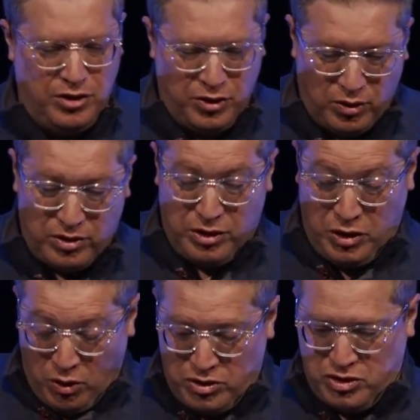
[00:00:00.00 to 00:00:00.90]

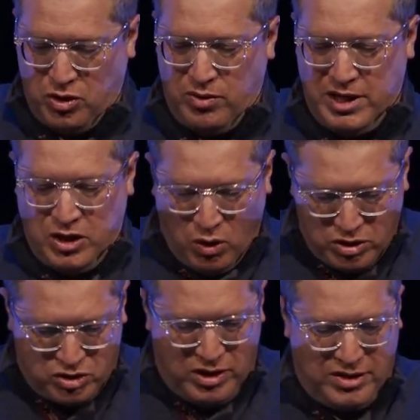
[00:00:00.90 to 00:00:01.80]
your story,
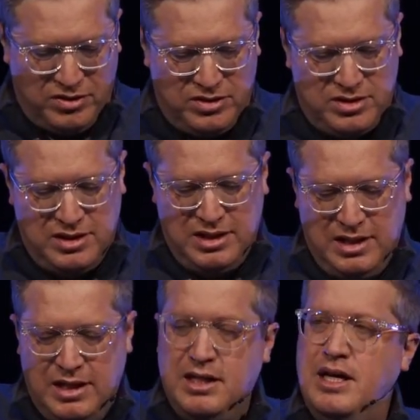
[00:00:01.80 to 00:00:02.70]
your struggles,
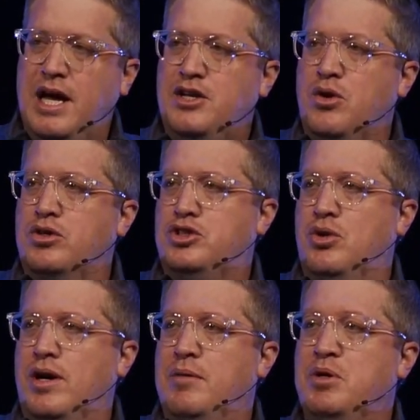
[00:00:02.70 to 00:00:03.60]
and your
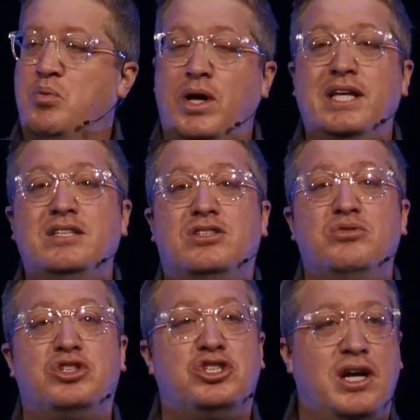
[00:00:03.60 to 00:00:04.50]
joy. Be willing
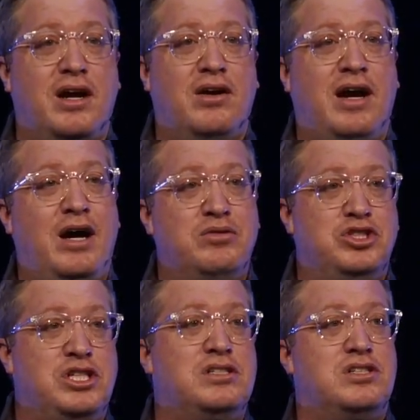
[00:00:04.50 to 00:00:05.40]
to share how
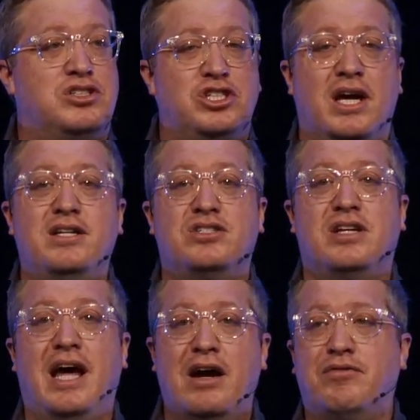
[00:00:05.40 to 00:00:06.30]
Jesus
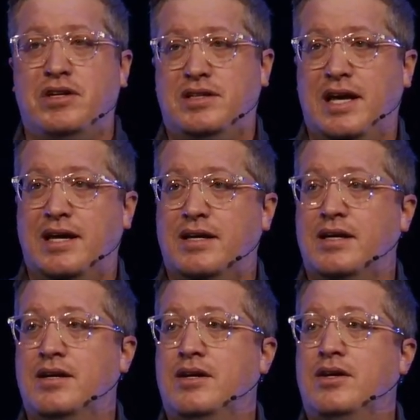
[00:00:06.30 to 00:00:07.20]
changed everything
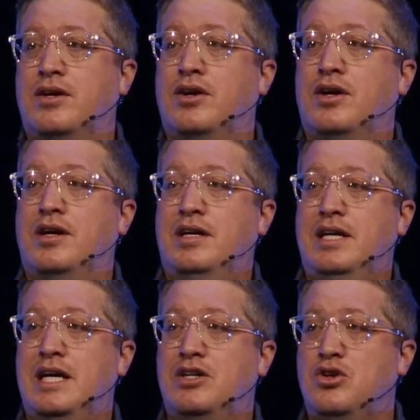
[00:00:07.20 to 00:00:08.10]

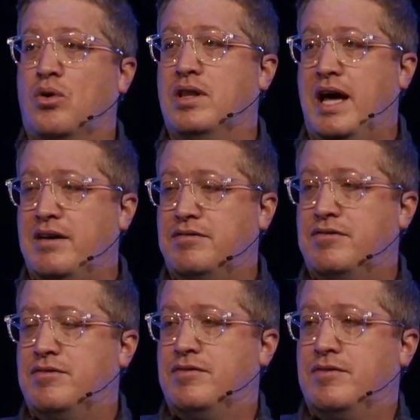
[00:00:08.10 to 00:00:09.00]
in your
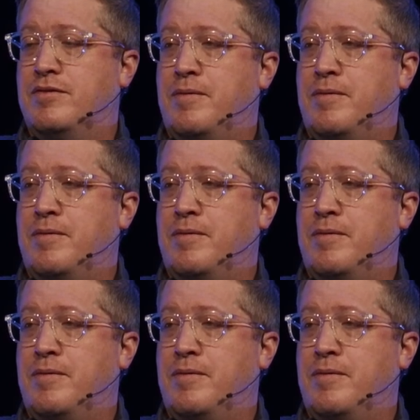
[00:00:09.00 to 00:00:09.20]
life.